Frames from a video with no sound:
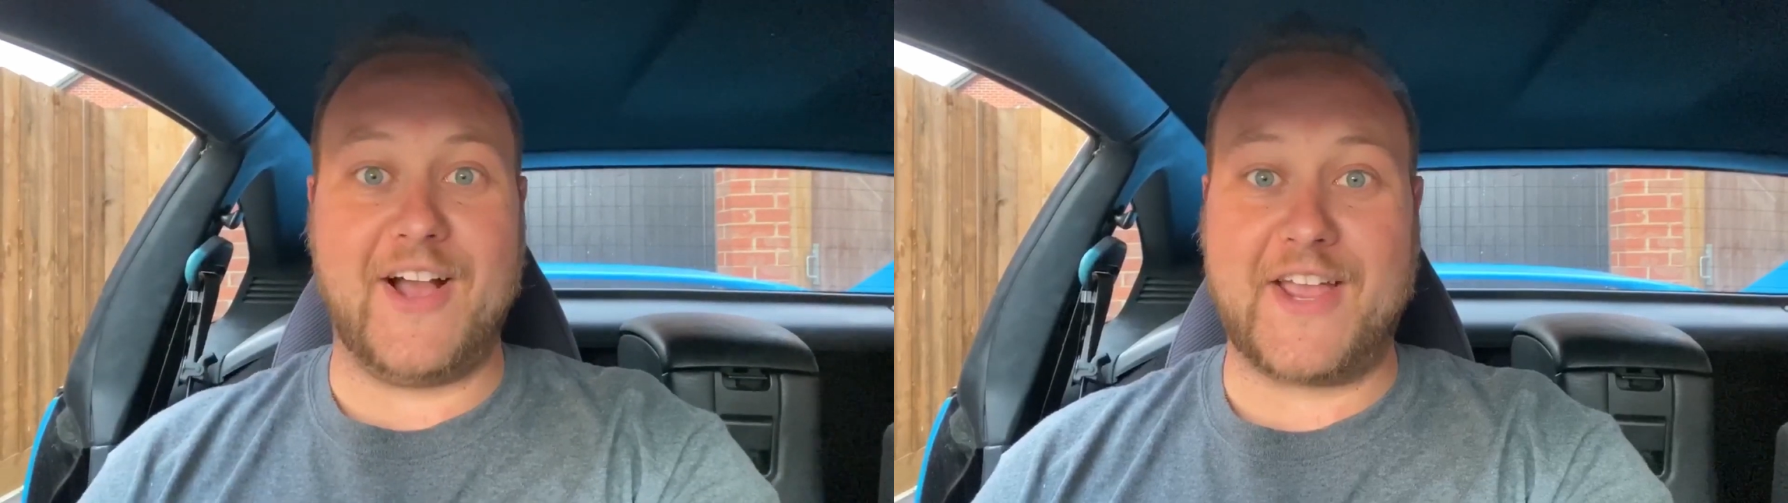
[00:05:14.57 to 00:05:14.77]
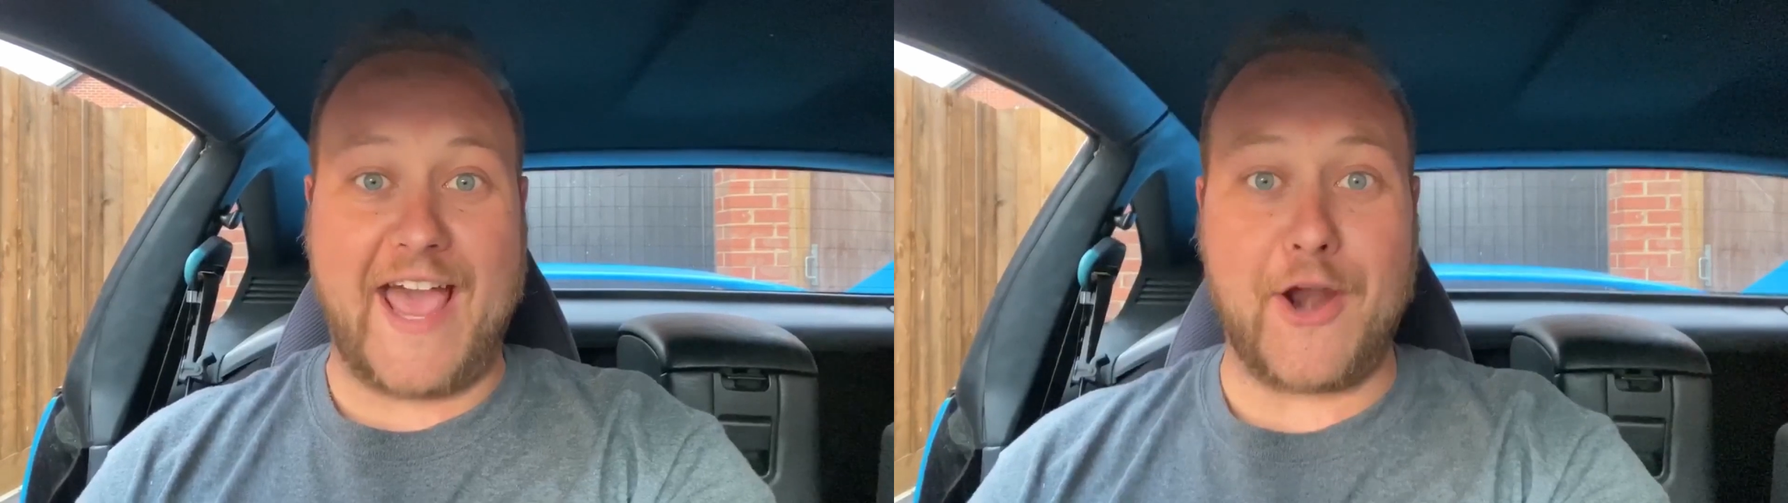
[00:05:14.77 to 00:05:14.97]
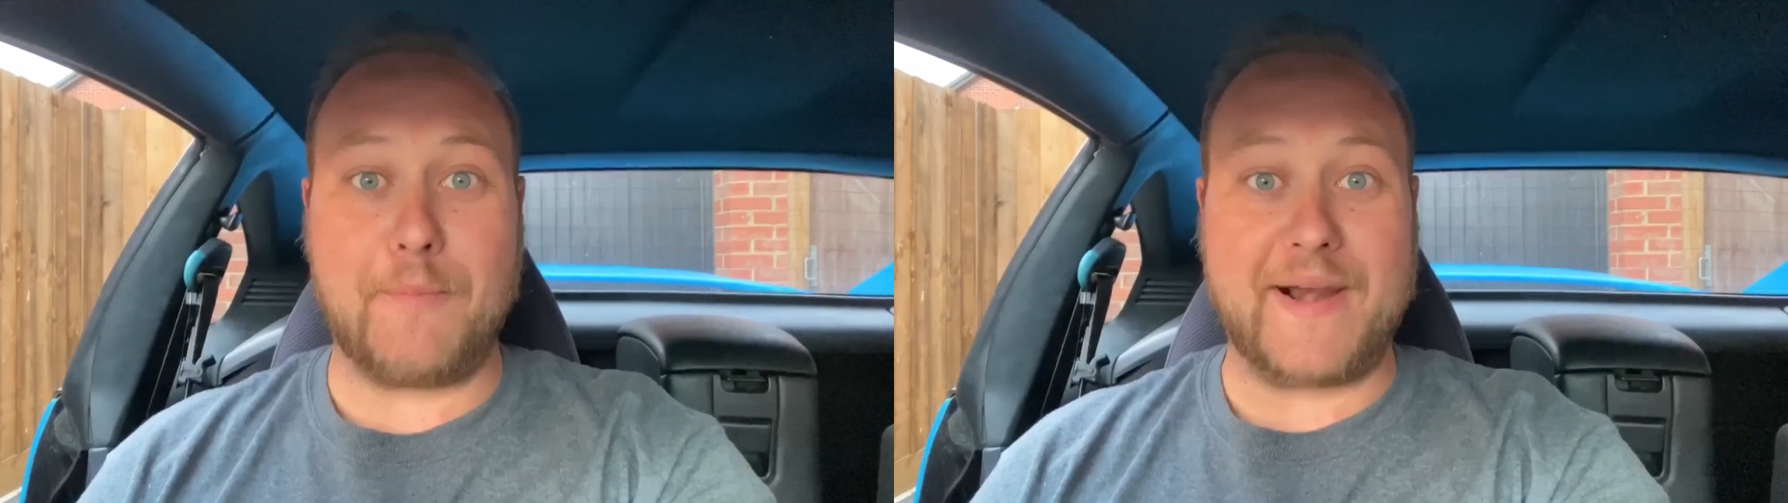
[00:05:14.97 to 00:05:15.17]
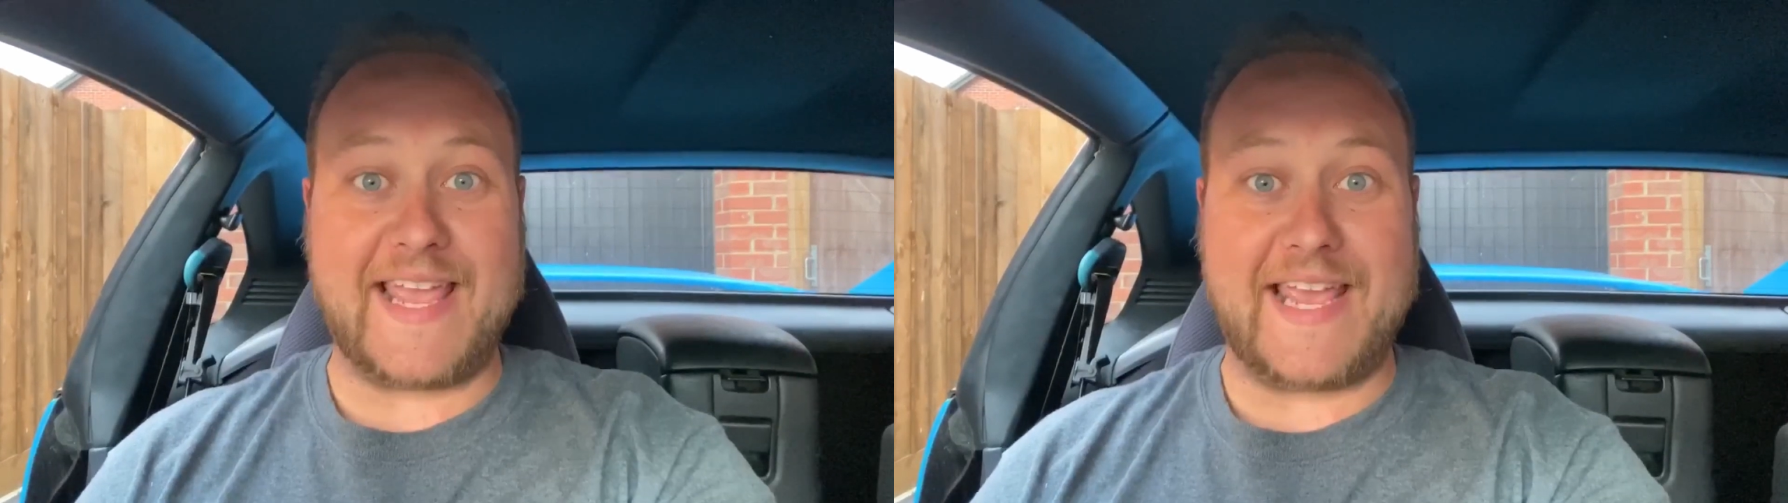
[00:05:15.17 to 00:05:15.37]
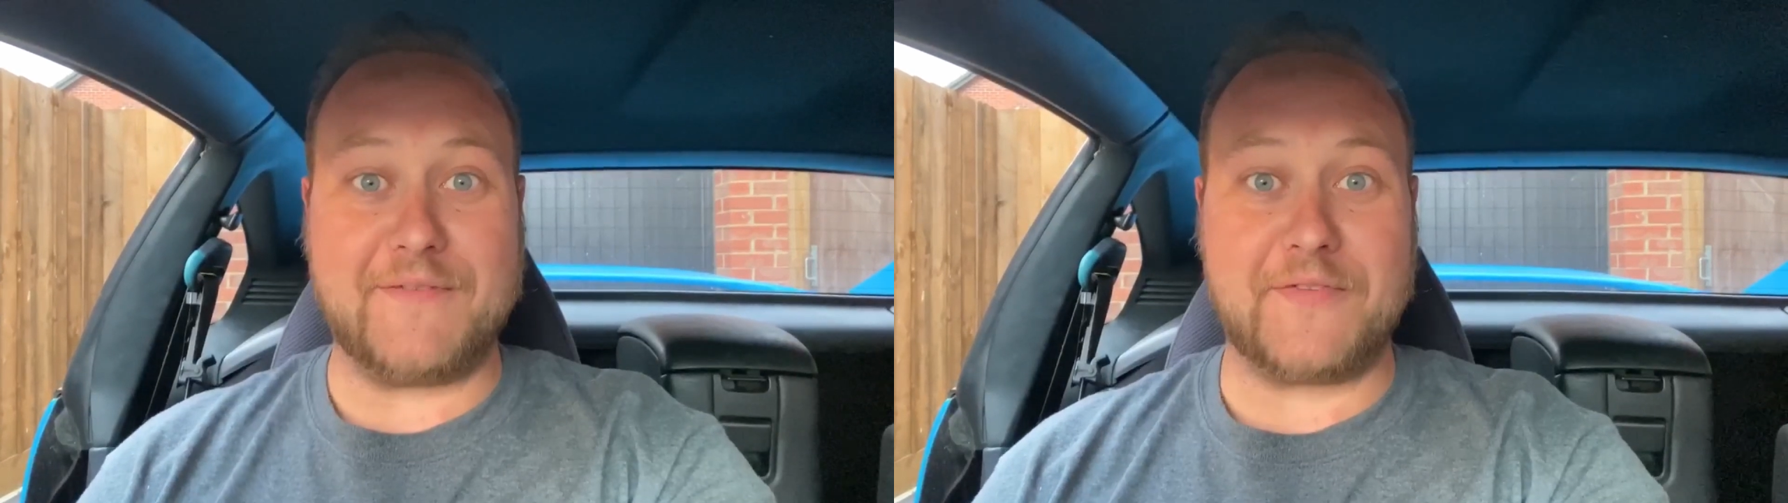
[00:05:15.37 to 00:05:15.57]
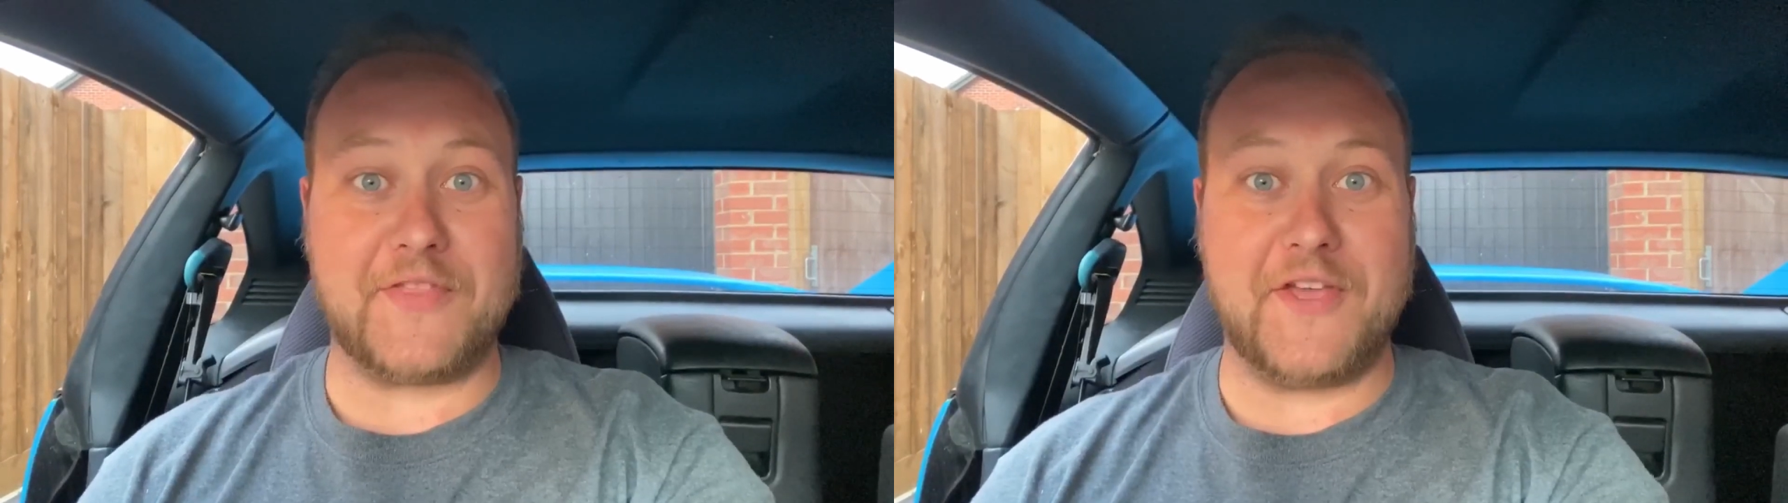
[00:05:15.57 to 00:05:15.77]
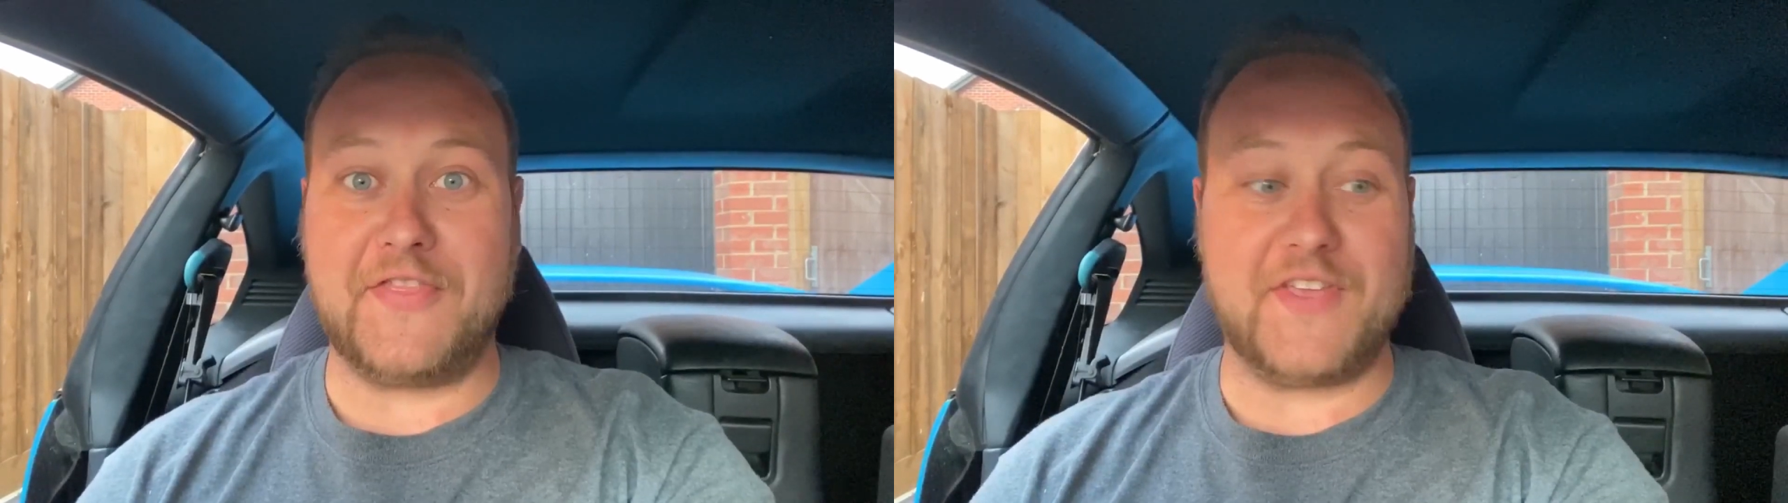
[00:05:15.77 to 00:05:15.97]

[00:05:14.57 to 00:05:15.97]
I cannot believe that